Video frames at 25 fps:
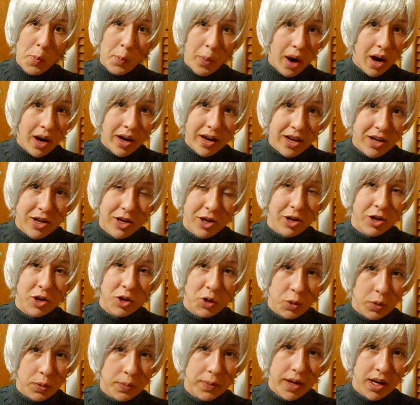party
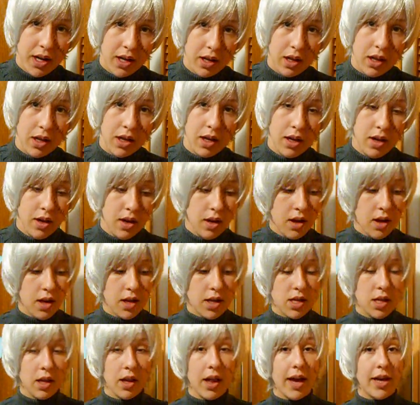turner repeatedly
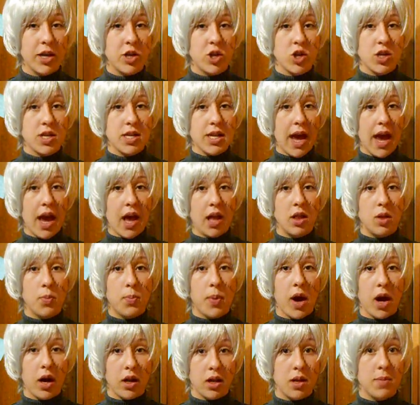until I just had the
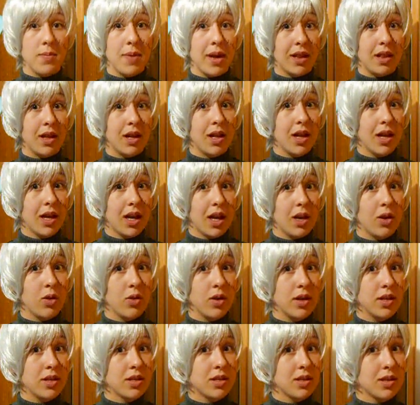part that made the clicky
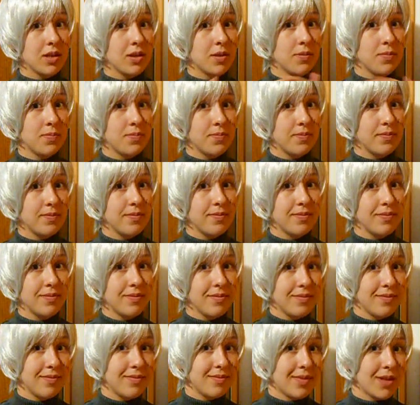
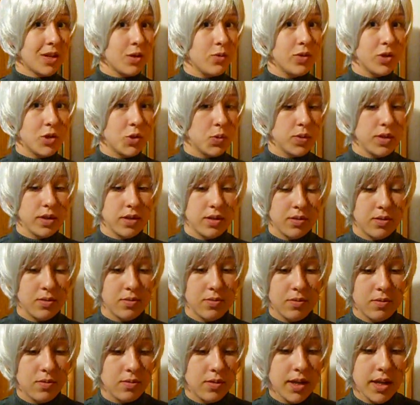noise, which was
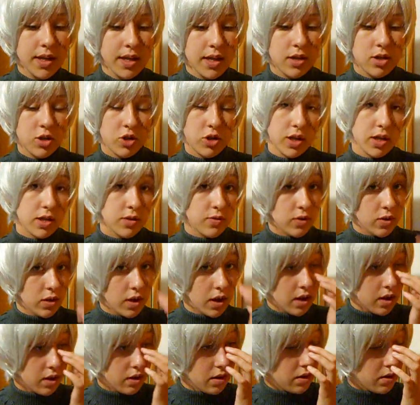really
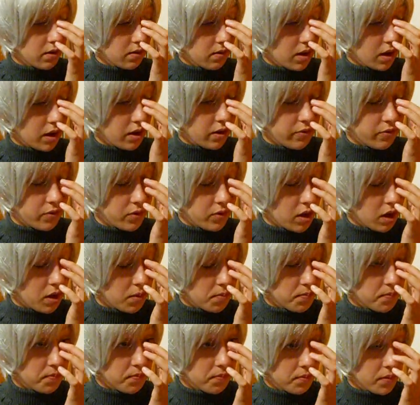stressful and kind of
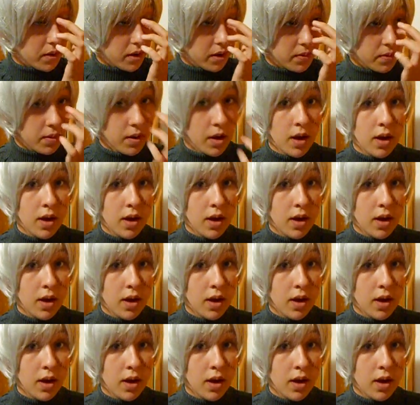dumb, but